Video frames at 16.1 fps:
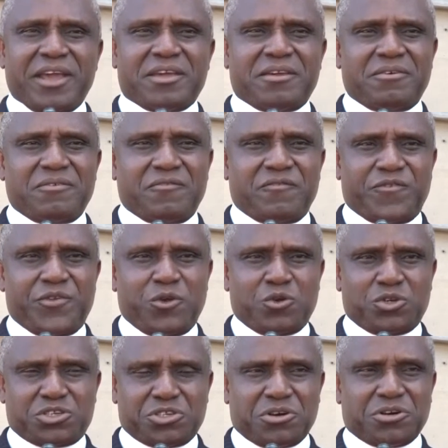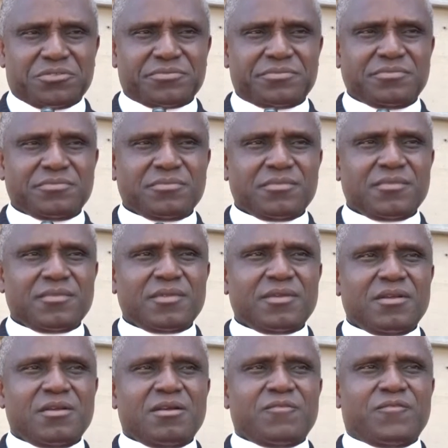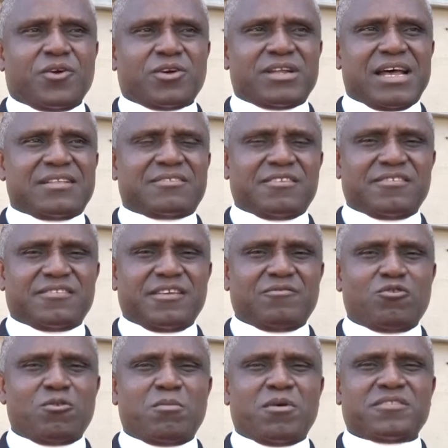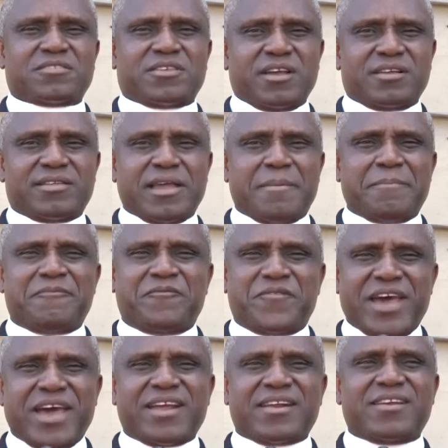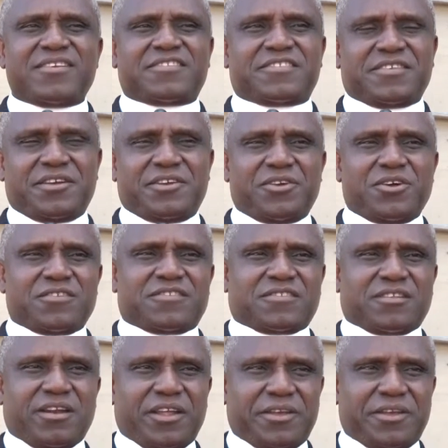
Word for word: The cleric also called for more job creation for the youths, which